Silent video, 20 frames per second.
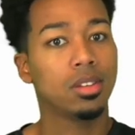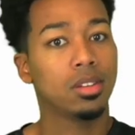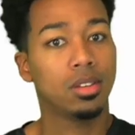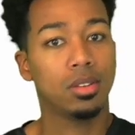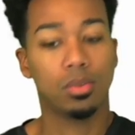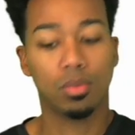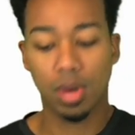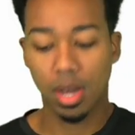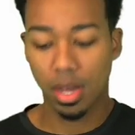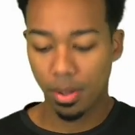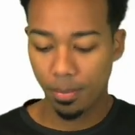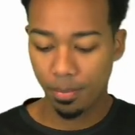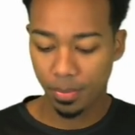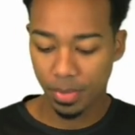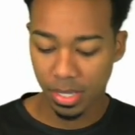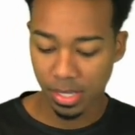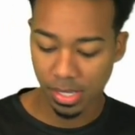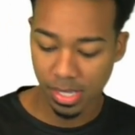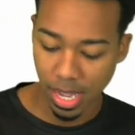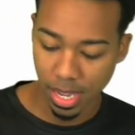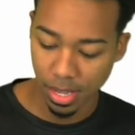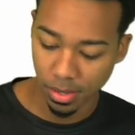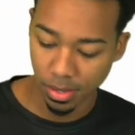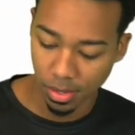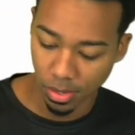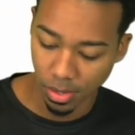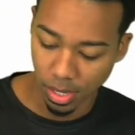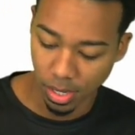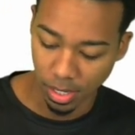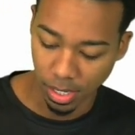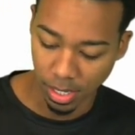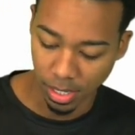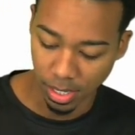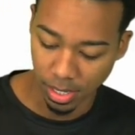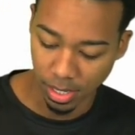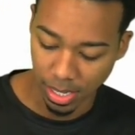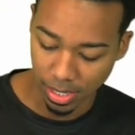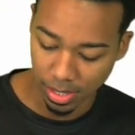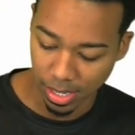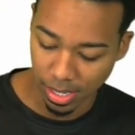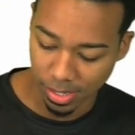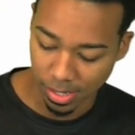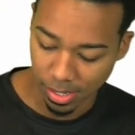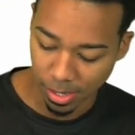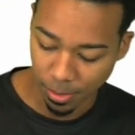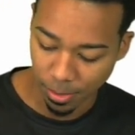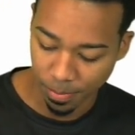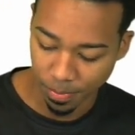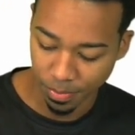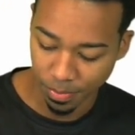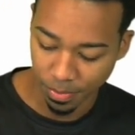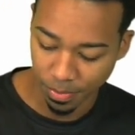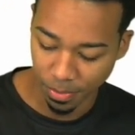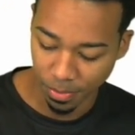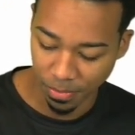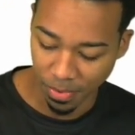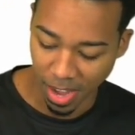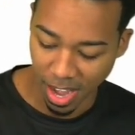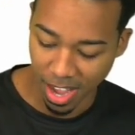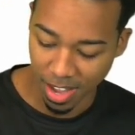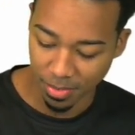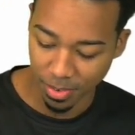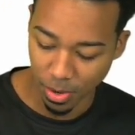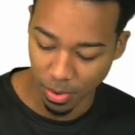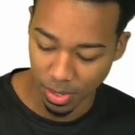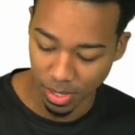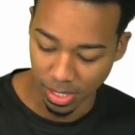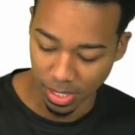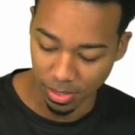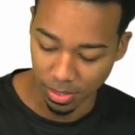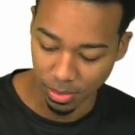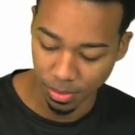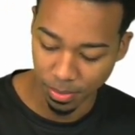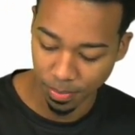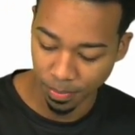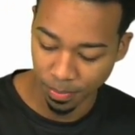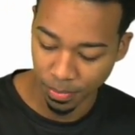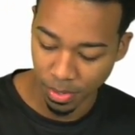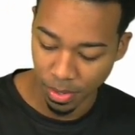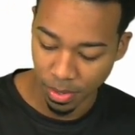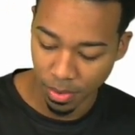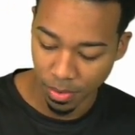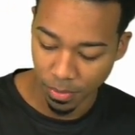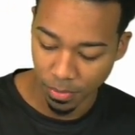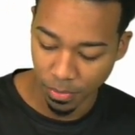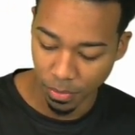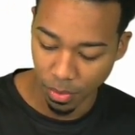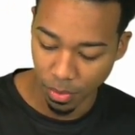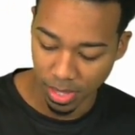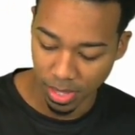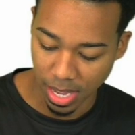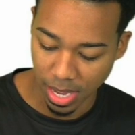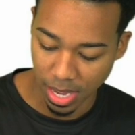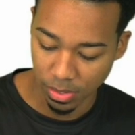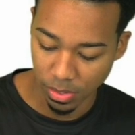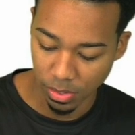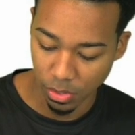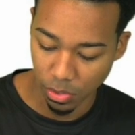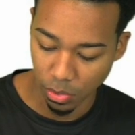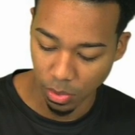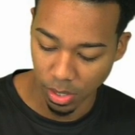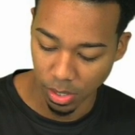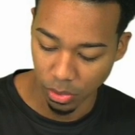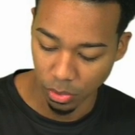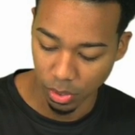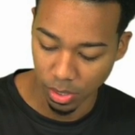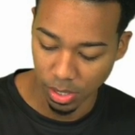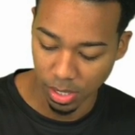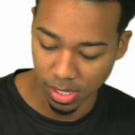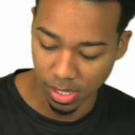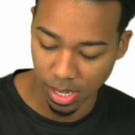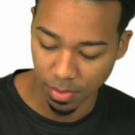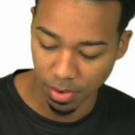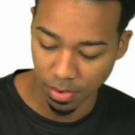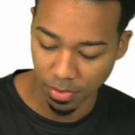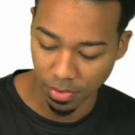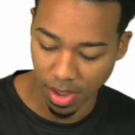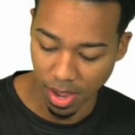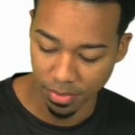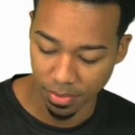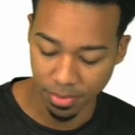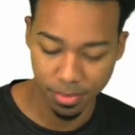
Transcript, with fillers: Well, instead, you can look at it like this. 5 going into 4,275.